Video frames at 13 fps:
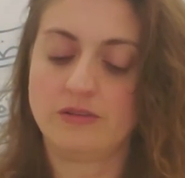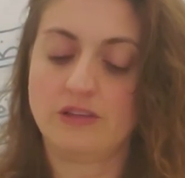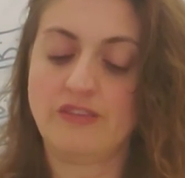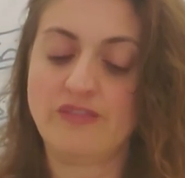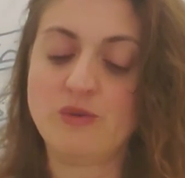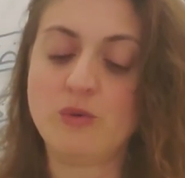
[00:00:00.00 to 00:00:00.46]

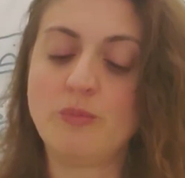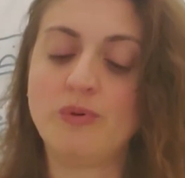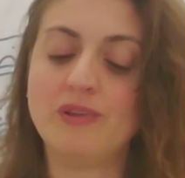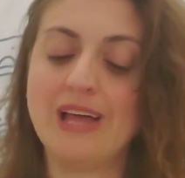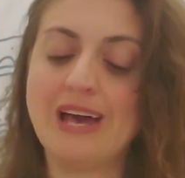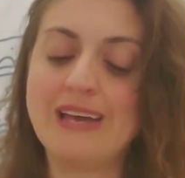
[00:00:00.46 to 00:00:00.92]
if you
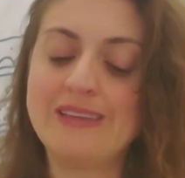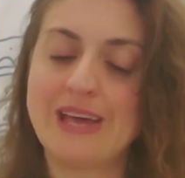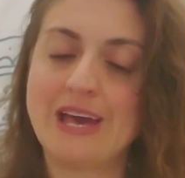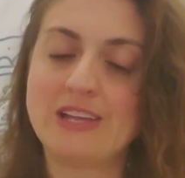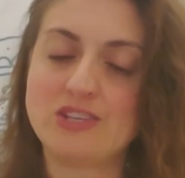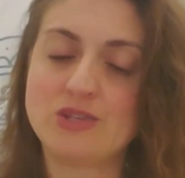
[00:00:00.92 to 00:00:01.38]
apply
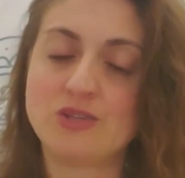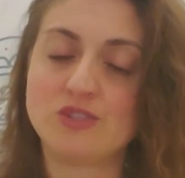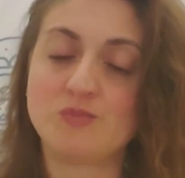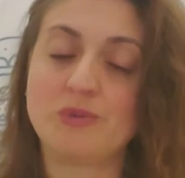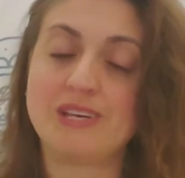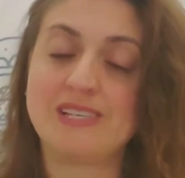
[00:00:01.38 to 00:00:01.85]
that to
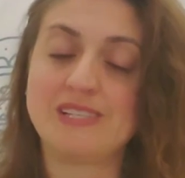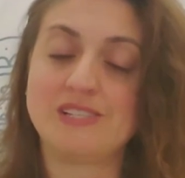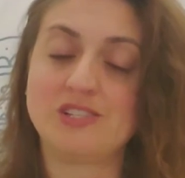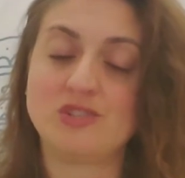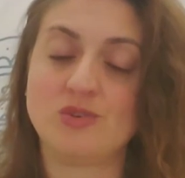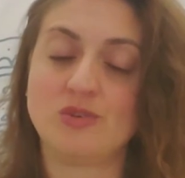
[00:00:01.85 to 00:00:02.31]
those places
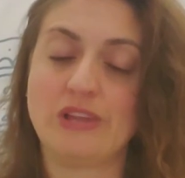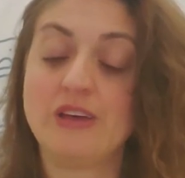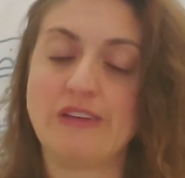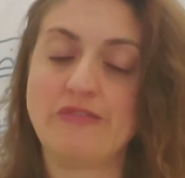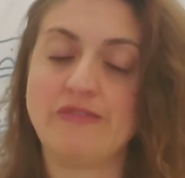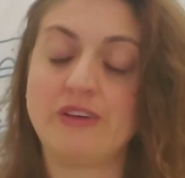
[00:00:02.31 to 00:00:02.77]
in your
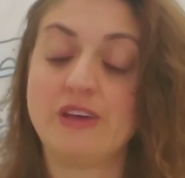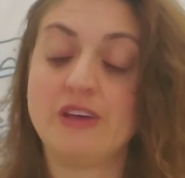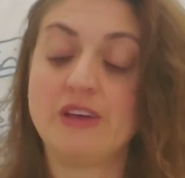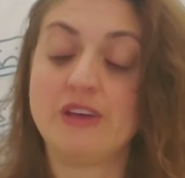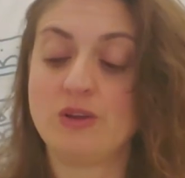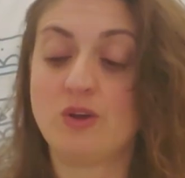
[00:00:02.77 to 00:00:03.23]
life
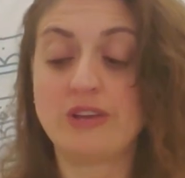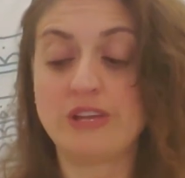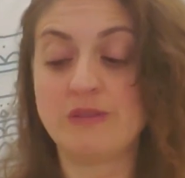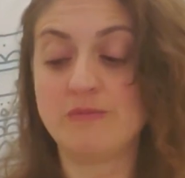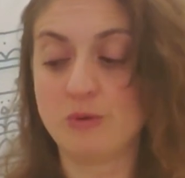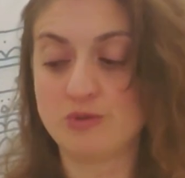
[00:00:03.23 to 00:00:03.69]
that are
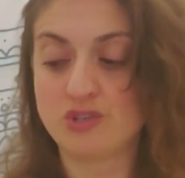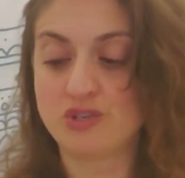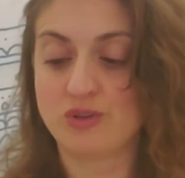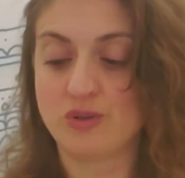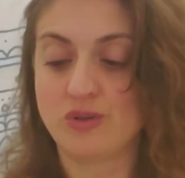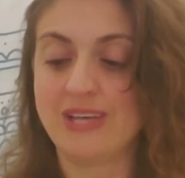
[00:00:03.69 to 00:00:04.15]

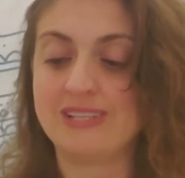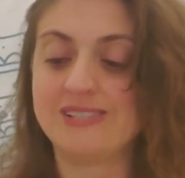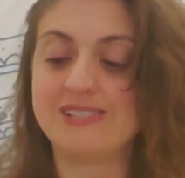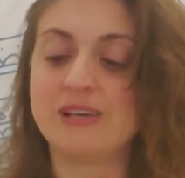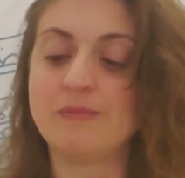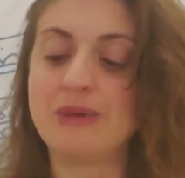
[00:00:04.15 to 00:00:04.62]
emotional and
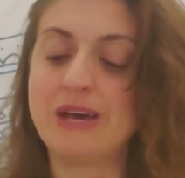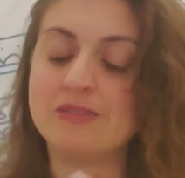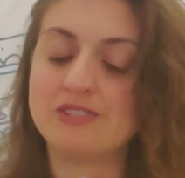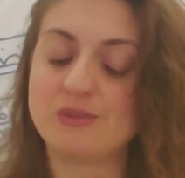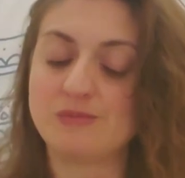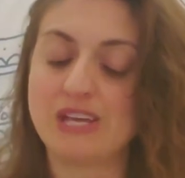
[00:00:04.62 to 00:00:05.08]
somehow
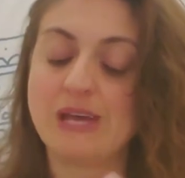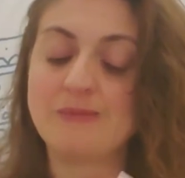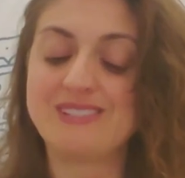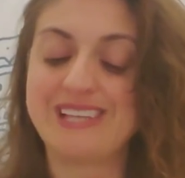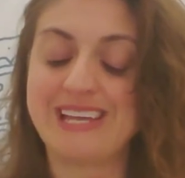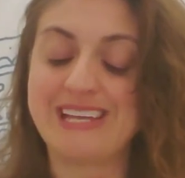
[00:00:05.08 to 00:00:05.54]

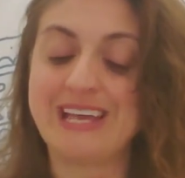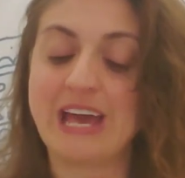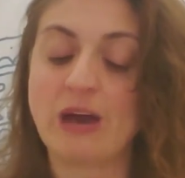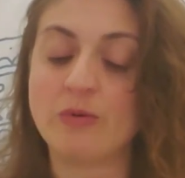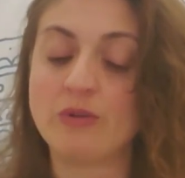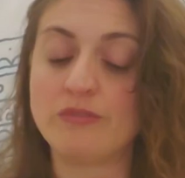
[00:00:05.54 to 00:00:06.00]
sometimes getting
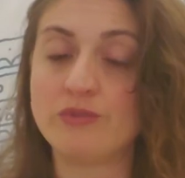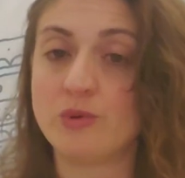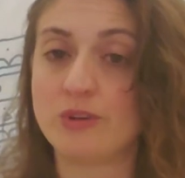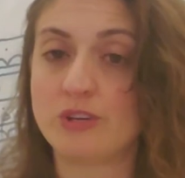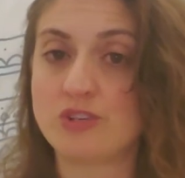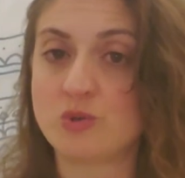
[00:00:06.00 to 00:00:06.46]
out of your
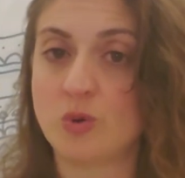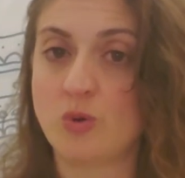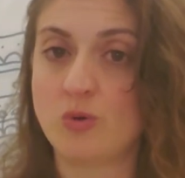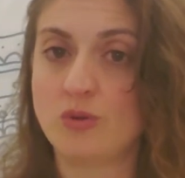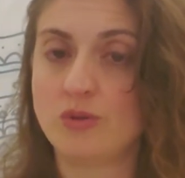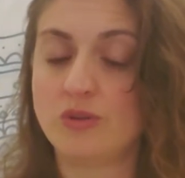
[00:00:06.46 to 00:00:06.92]

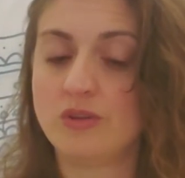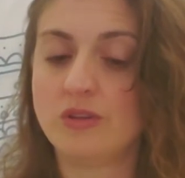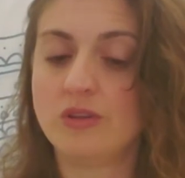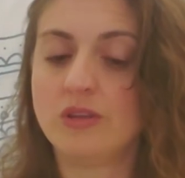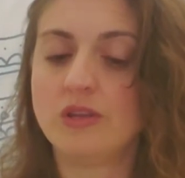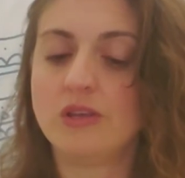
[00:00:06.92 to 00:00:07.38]
control,
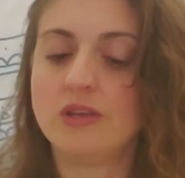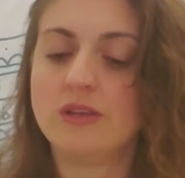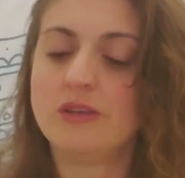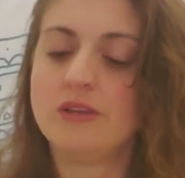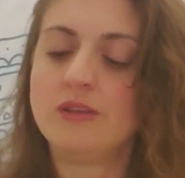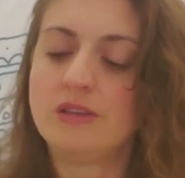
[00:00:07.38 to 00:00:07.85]

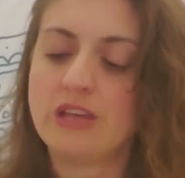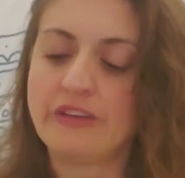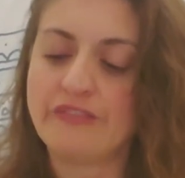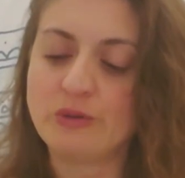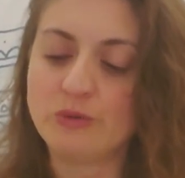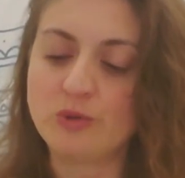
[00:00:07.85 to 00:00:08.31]

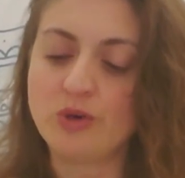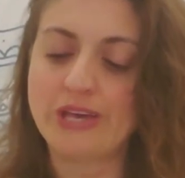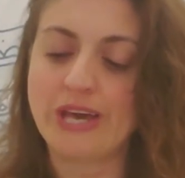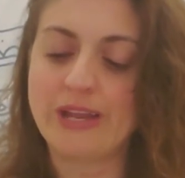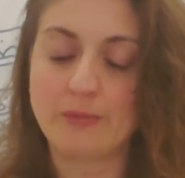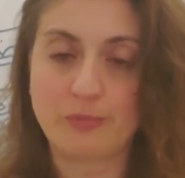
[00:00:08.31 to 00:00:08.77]
if you look
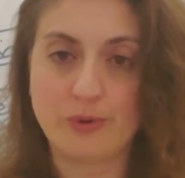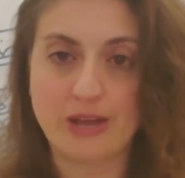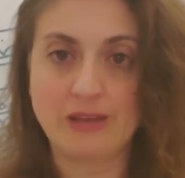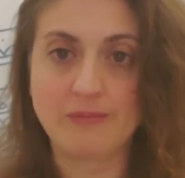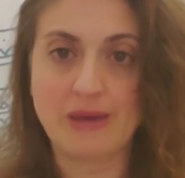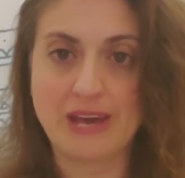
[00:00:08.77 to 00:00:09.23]
at it
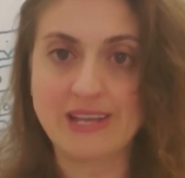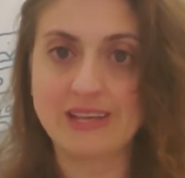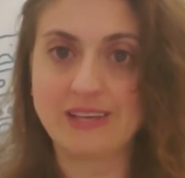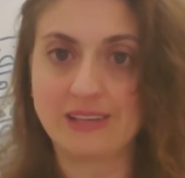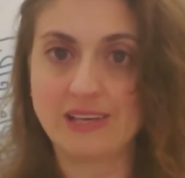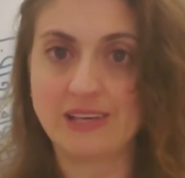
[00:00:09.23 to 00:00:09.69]

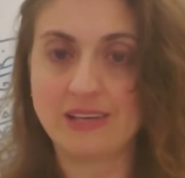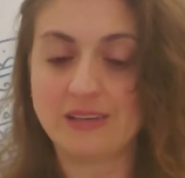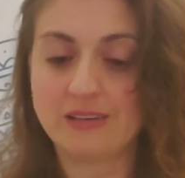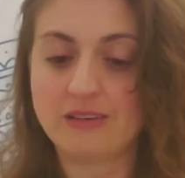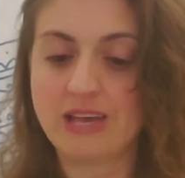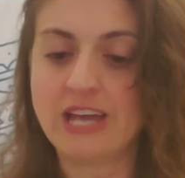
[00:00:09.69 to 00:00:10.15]
pragmatically
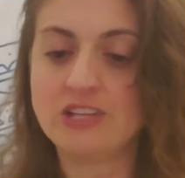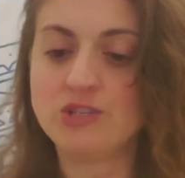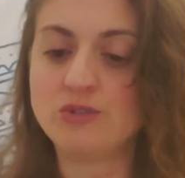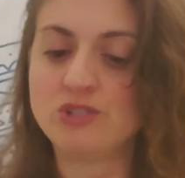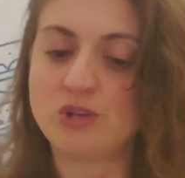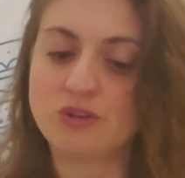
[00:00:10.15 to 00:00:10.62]
and
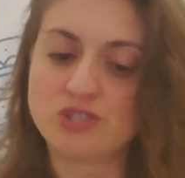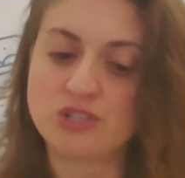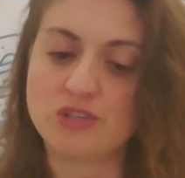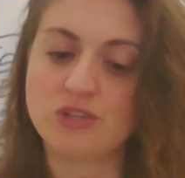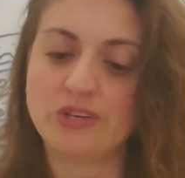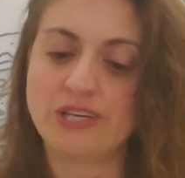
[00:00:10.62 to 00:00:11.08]
you start to
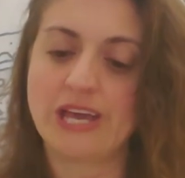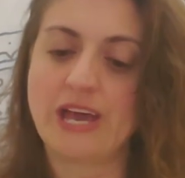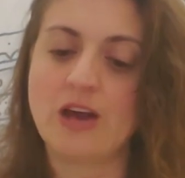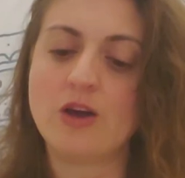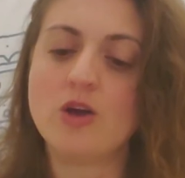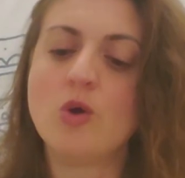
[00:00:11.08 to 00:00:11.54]
look
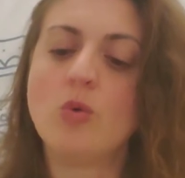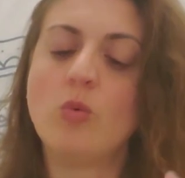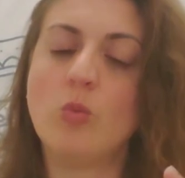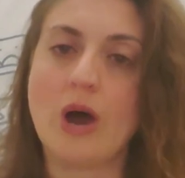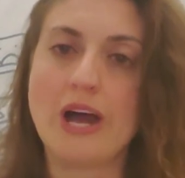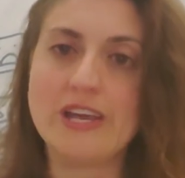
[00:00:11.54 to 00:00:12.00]
at
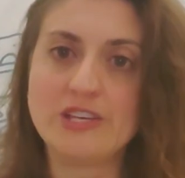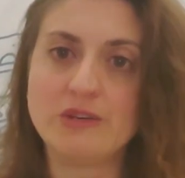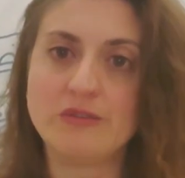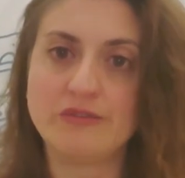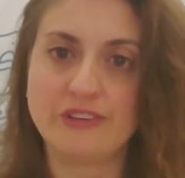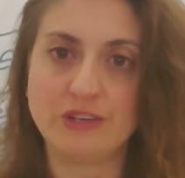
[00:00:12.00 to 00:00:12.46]
why
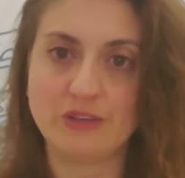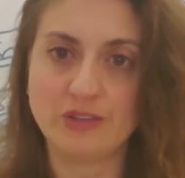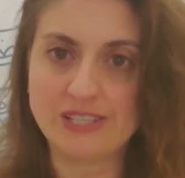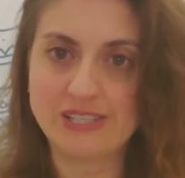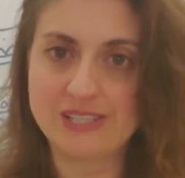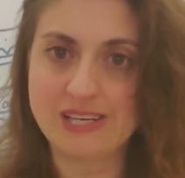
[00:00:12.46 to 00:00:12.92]
you feel
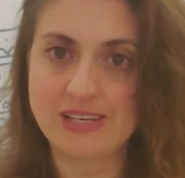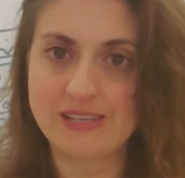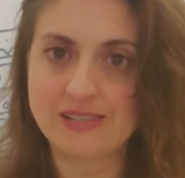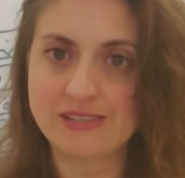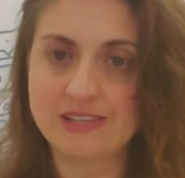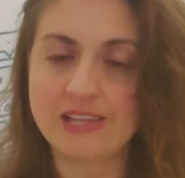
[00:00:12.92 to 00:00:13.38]
these
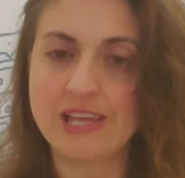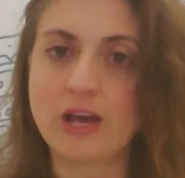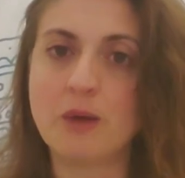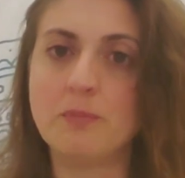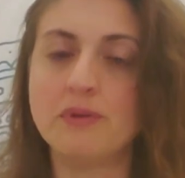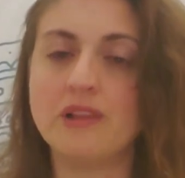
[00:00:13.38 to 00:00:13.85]
things, like
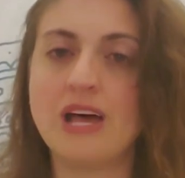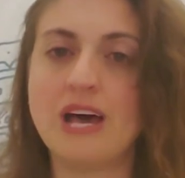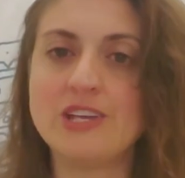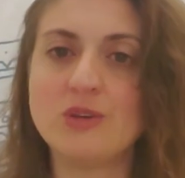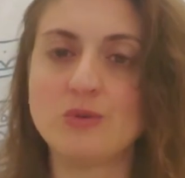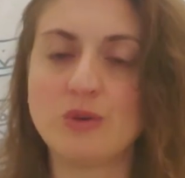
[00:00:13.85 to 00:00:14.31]
apply
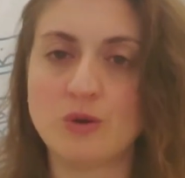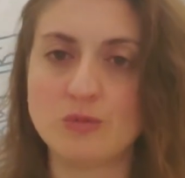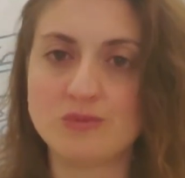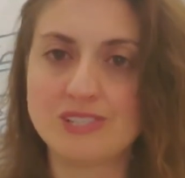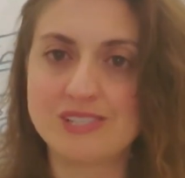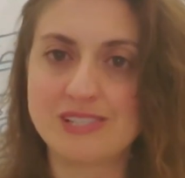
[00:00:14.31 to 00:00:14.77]
your
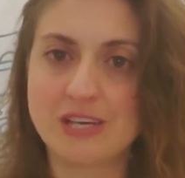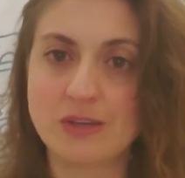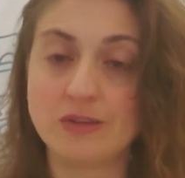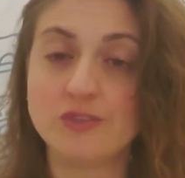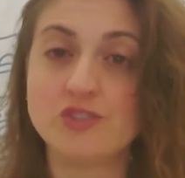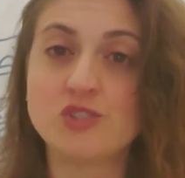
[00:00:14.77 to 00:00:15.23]
own
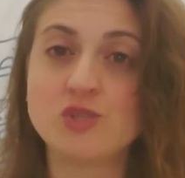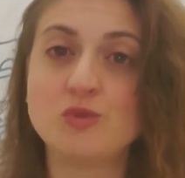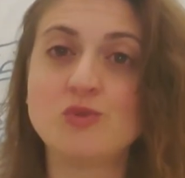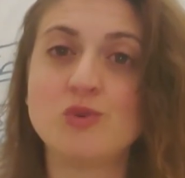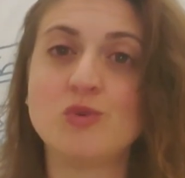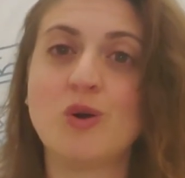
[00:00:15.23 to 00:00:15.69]
skills to
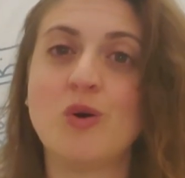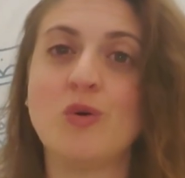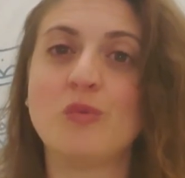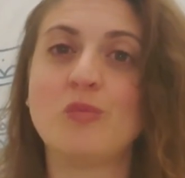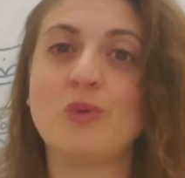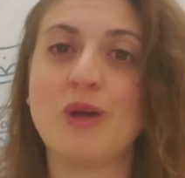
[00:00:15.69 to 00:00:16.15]
your
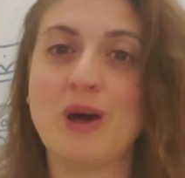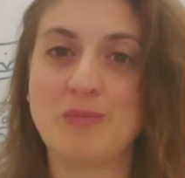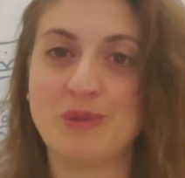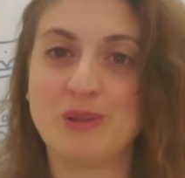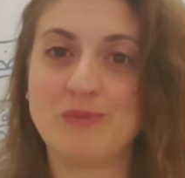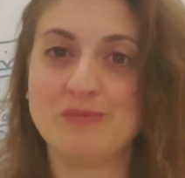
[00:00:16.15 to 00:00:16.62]
own
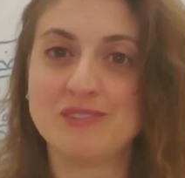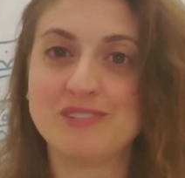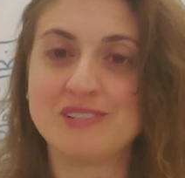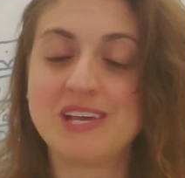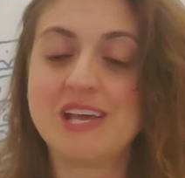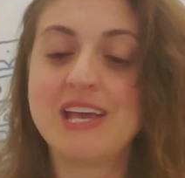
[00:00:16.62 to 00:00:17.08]

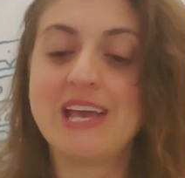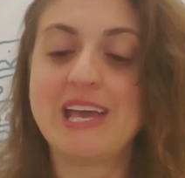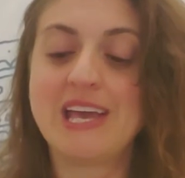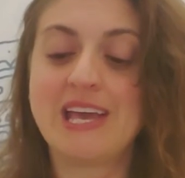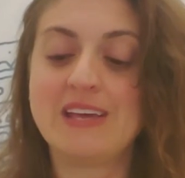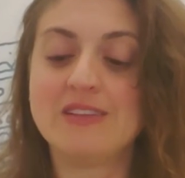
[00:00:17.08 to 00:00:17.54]
problems
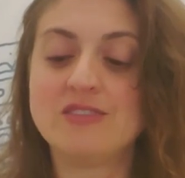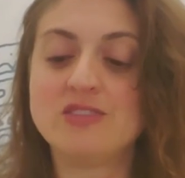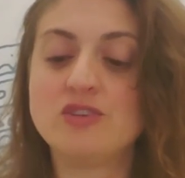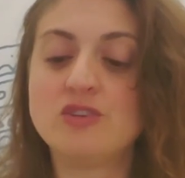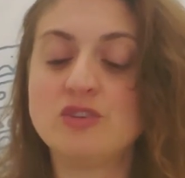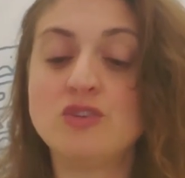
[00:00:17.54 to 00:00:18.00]
and
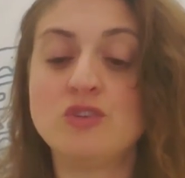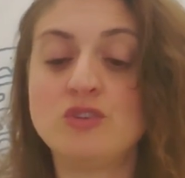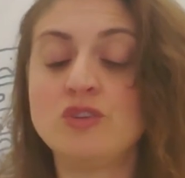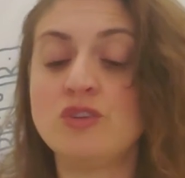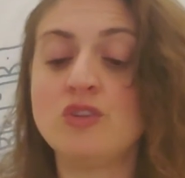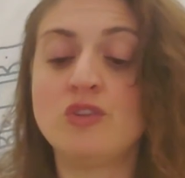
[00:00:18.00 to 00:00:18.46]

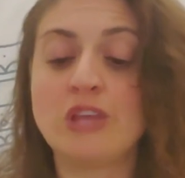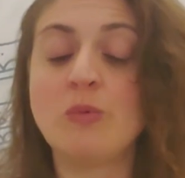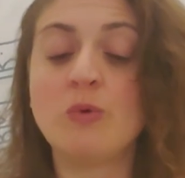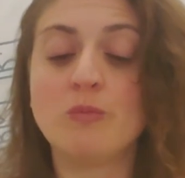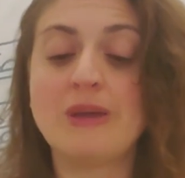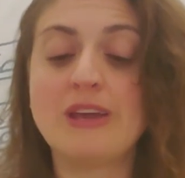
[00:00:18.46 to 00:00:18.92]
they
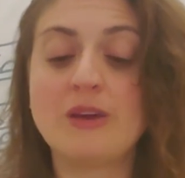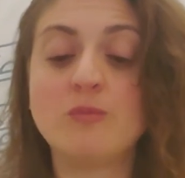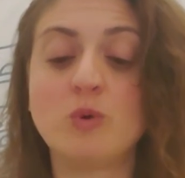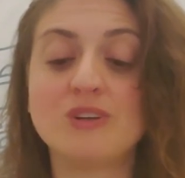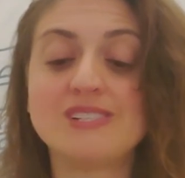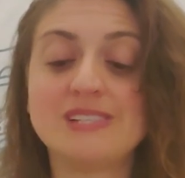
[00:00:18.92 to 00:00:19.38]
will make
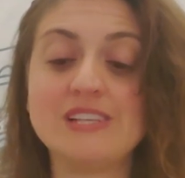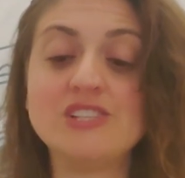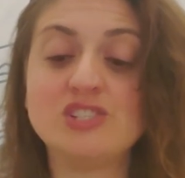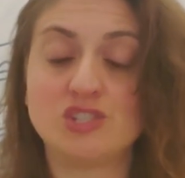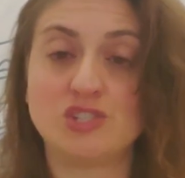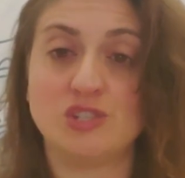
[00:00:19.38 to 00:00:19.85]
more
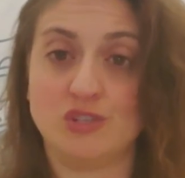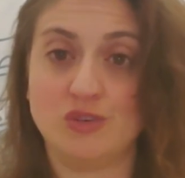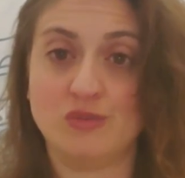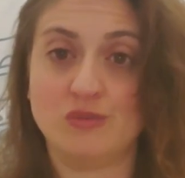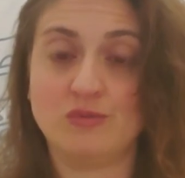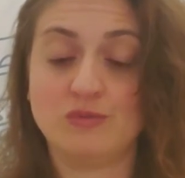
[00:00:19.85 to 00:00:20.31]
sense to you.